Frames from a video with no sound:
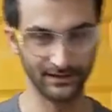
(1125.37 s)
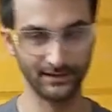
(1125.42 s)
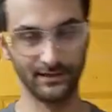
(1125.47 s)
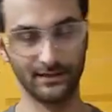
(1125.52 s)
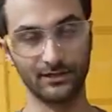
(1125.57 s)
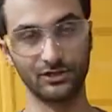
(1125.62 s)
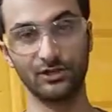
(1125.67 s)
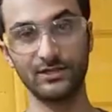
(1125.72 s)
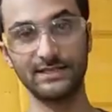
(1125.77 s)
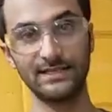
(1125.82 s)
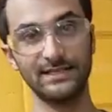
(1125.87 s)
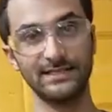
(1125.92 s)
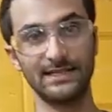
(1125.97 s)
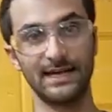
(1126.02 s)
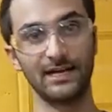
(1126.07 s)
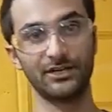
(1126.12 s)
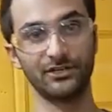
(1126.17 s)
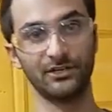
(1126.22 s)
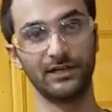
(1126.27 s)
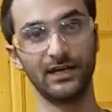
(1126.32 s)
the electricity is
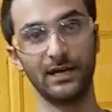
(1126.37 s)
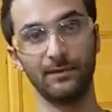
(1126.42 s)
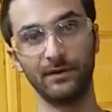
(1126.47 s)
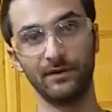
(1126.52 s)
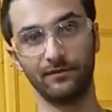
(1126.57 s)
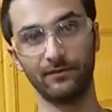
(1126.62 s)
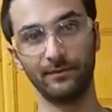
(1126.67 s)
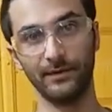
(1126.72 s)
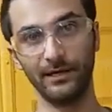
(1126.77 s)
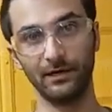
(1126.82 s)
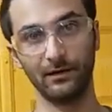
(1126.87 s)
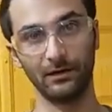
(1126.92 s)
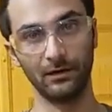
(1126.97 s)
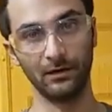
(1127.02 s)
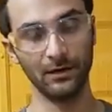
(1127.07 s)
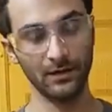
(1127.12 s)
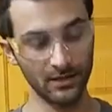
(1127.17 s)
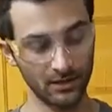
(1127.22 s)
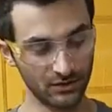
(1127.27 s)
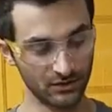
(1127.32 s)
actually coming from here.
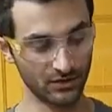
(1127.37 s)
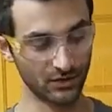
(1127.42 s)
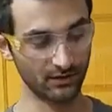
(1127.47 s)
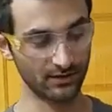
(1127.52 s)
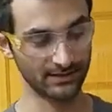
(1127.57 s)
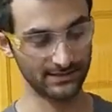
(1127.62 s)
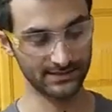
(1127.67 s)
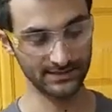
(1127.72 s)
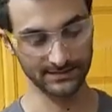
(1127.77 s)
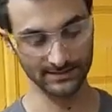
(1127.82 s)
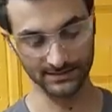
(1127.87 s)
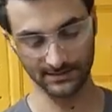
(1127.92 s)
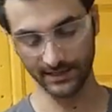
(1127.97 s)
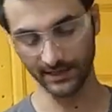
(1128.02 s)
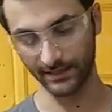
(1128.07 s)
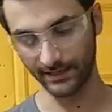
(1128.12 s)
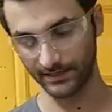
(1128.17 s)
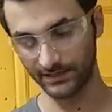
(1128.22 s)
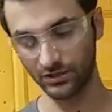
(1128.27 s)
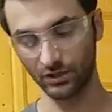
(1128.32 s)
So this is,
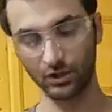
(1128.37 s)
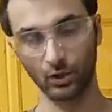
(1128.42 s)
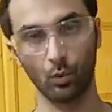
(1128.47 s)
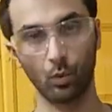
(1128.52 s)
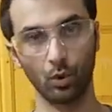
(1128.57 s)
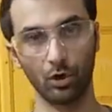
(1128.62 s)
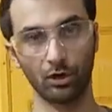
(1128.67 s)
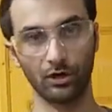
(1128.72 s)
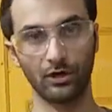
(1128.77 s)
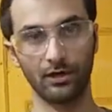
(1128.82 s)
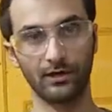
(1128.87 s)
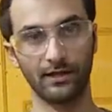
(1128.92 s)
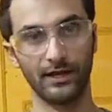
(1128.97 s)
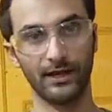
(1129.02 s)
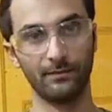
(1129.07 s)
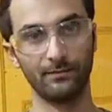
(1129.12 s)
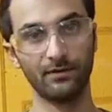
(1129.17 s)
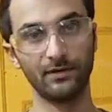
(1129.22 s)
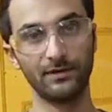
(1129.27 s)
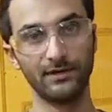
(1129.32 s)
it's called a work
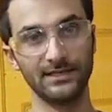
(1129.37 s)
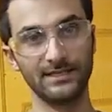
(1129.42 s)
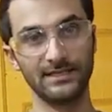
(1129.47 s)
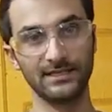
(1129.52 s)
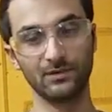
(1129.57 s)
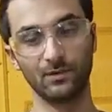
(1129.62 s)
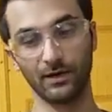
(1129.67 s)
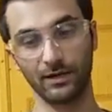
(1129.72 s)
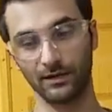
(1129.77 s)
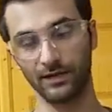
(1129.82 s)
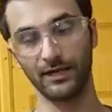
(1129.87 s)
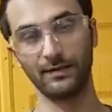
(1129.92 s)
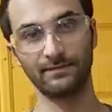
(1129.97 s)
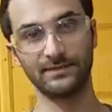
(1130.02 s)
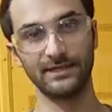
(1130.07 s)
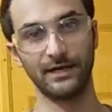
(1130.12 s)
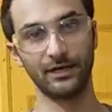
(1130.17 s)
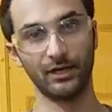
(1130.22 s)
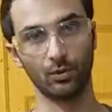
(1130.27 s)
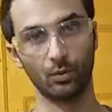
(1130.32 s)
clamp. This is what
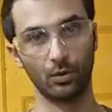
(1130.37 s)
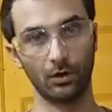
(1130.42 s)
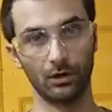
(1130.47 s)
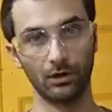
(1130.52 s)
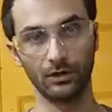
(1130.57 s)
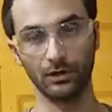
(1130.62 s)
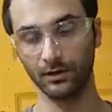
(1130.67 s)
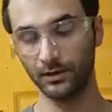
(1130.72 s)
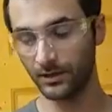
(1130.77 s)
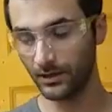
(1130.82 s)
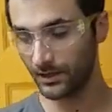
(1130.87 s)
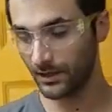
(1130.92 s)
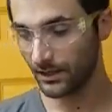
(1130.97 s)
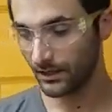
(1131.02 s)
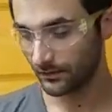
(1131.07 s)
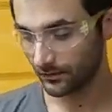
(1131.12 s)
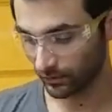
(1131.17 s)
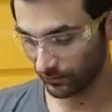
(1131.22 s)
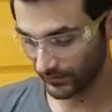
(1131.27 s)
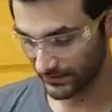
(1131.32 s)
clamps on your work.
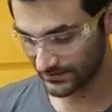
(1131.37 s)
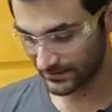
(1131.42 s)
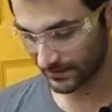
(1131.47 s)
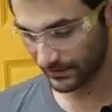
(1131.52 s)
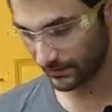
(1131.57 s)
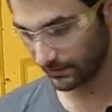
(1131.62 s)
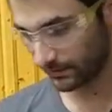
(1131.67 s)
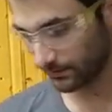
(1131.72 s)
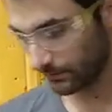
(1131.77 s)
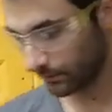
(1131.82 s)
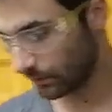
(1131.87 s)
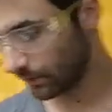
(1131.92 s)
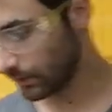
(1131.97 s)
The reason